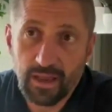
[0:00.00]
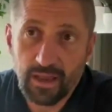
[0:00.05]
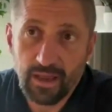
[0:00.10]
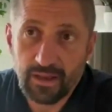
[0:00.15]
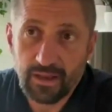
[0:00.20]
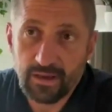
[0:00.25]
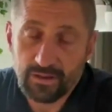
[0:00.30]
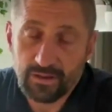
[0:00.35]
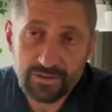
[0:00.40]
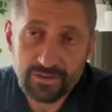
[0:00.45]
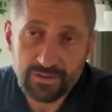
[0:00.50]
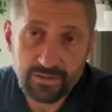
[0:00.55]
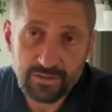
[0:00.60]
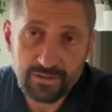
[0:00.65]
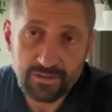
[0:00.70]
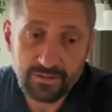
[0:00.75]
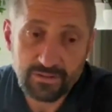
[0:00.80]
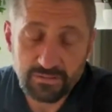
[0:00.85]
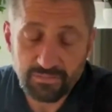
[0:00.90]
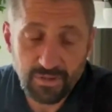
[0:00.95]
and
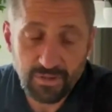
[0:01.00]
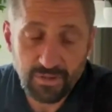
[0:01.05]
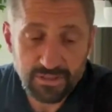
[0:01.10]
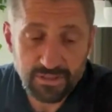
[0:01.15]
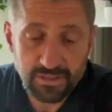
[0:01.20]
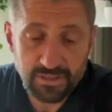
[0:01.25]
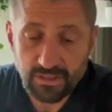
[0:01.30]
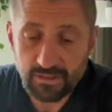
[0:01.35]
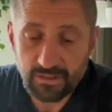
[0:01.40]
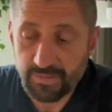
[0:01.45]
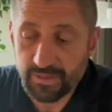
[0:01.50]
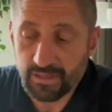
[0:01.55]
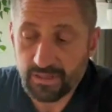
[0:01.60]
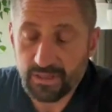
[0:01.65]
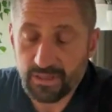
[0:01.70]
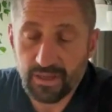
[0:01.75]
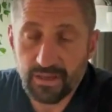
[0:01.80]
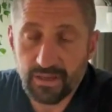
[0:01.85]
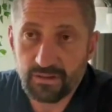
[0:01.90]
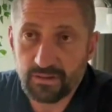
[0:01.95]
also are just a little bit
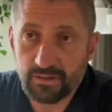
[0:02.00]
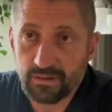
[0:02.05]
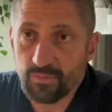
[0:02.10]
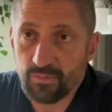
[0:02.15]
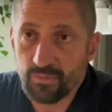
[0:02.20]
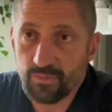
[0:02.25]
lighter and